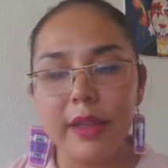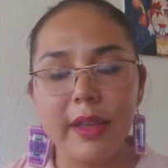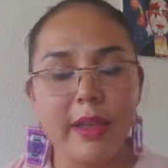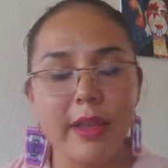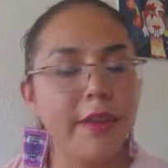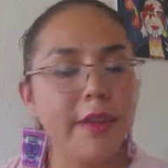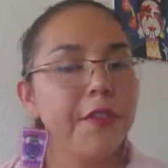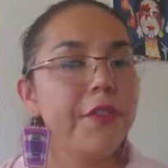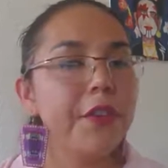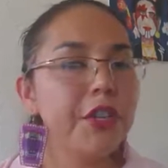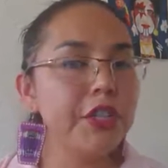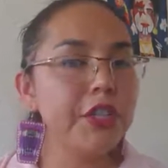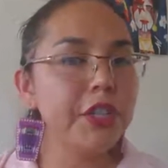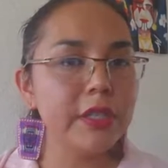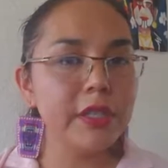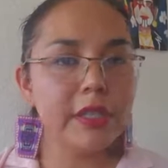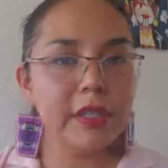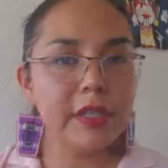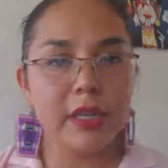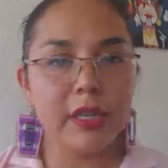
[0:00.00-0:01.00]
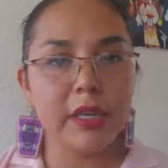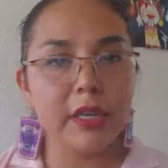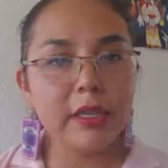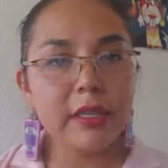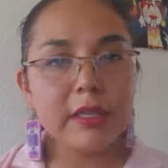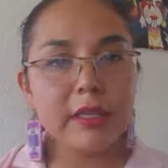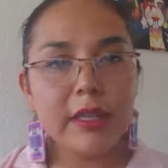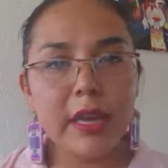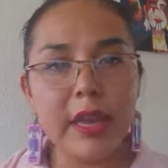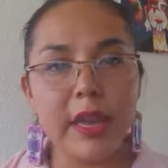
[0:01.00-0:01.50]

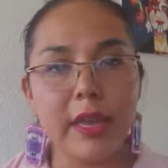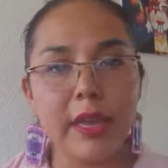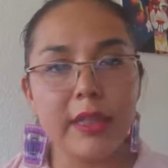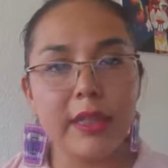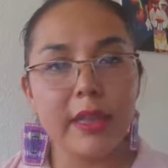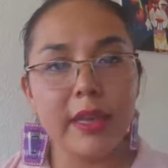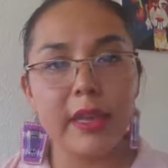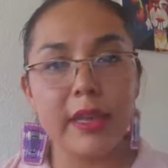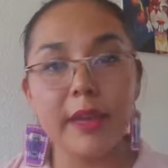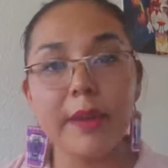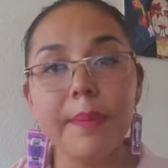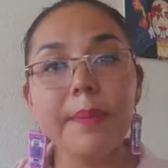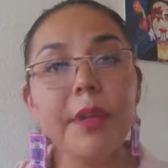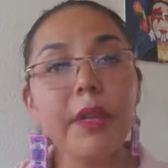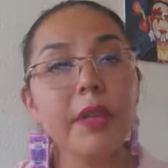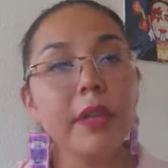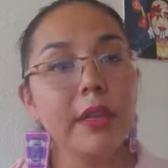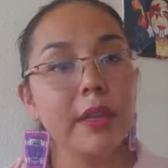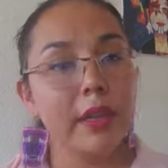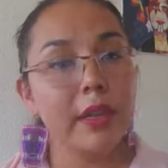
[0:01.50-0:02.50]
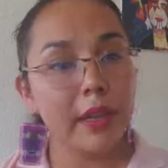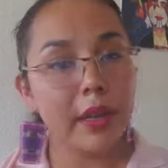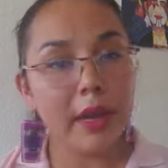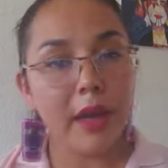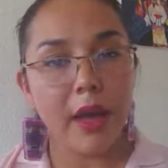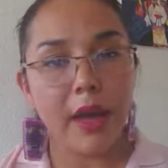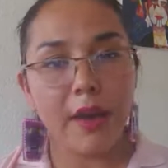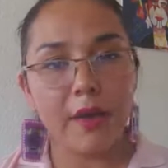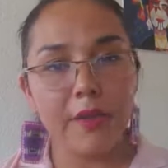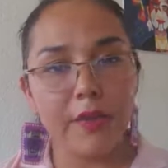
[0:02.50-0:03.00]
inefficiencies and the inability
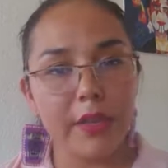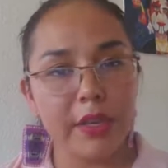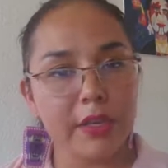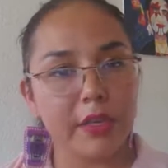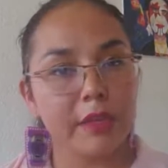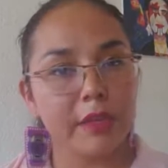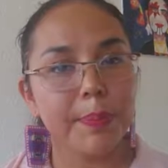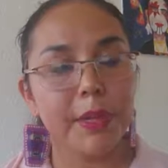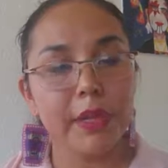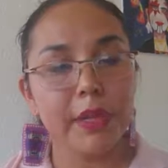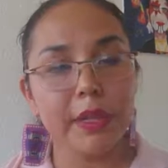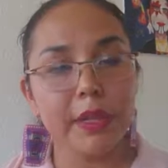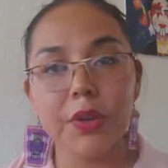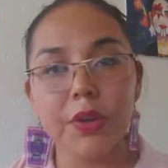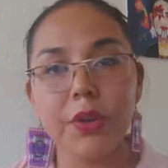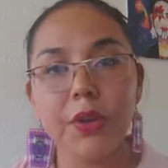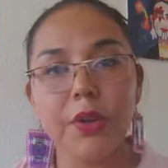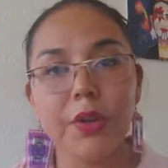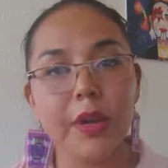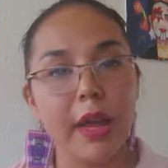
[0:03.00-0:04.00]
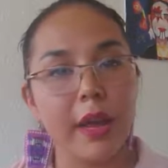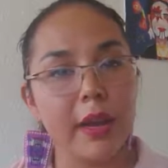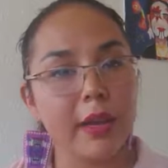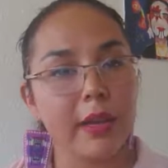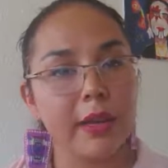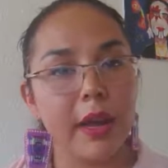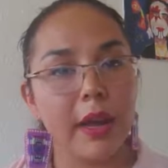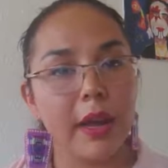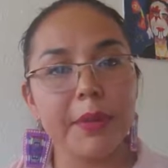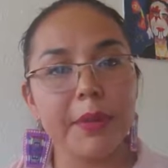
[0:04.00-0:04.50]
of these political and
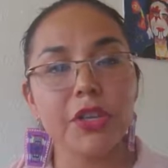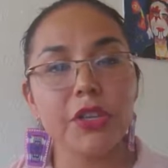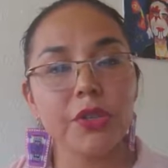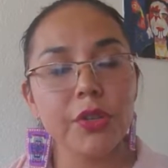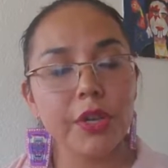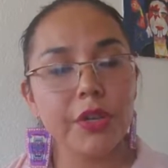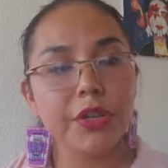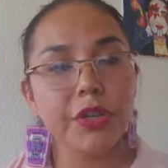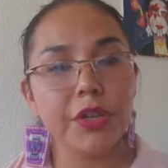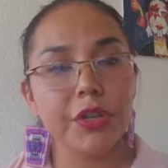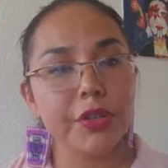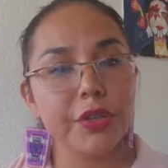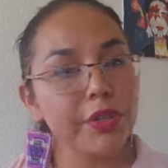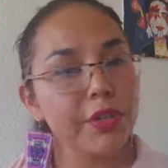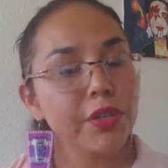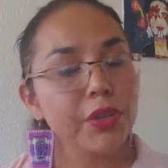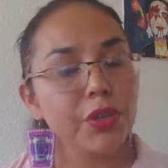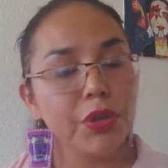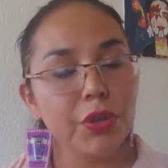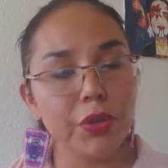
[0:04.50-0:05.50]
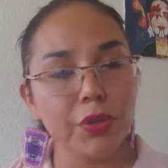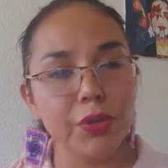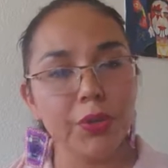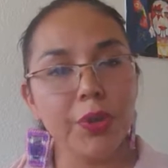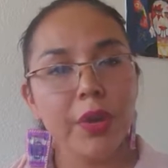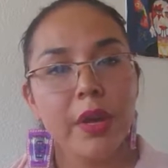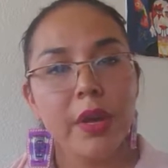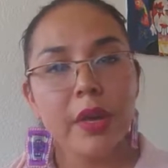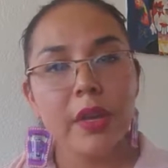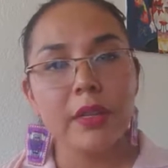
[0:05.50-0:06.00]
economic structures to
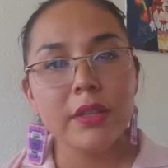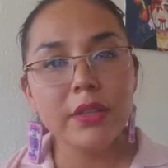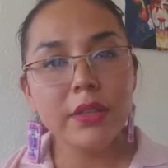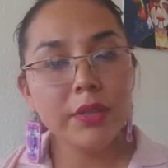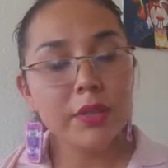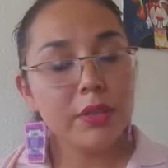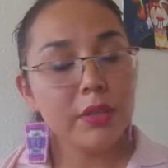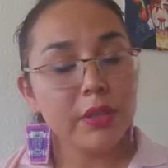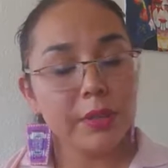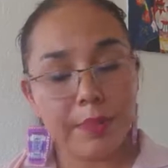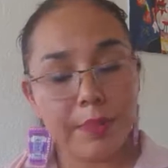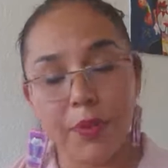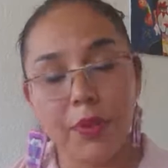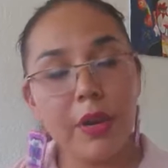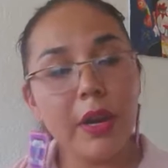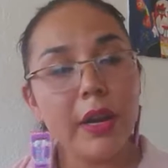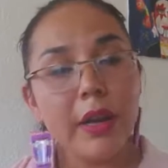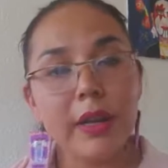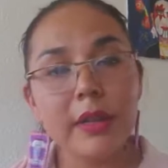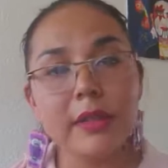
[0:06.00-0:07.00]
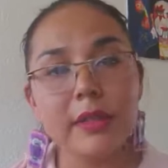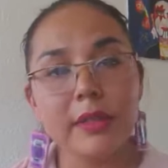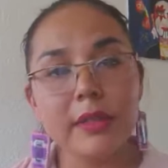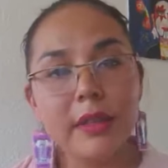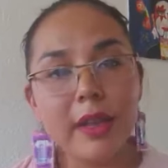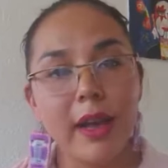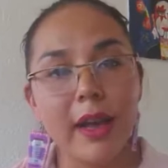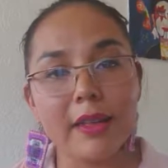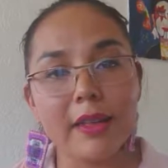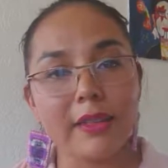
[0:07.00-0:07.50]
support us
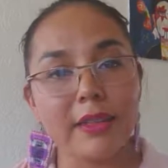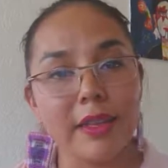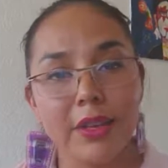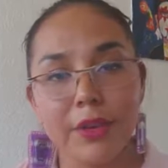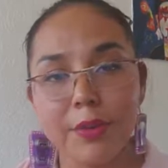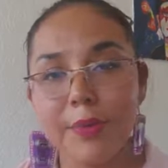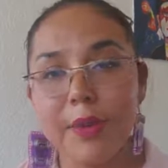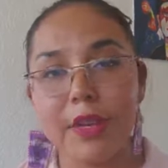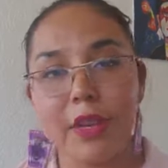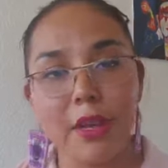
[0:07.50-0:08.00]
as a human